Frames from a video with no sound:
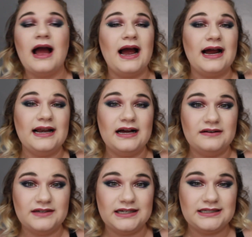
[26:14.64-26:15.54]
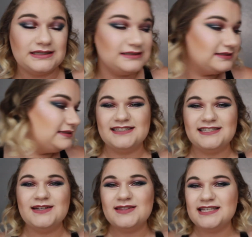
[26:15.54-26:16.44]
I love it.
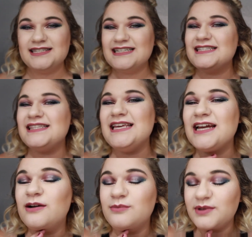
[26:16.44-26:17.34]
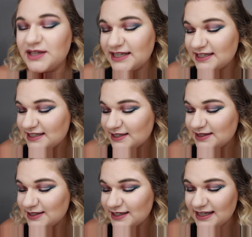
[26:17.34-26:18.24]
So this is the completed
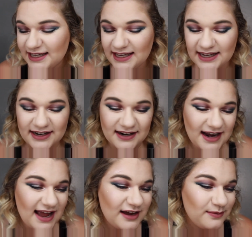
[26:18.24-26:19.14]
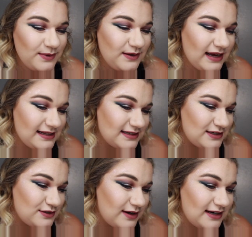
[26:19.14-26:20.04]
look here. I hope you guys
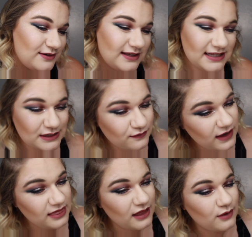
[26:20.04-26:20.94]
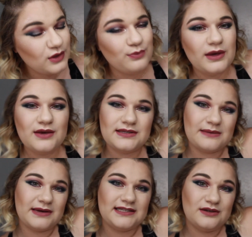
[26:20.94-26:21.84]
enjoyed doing this fun look with me
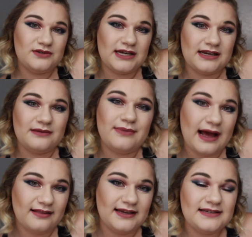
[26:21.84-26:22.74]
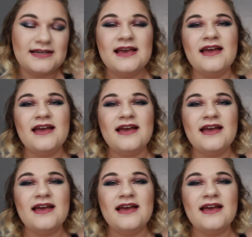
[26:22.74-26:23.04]
using my So Jaded palette.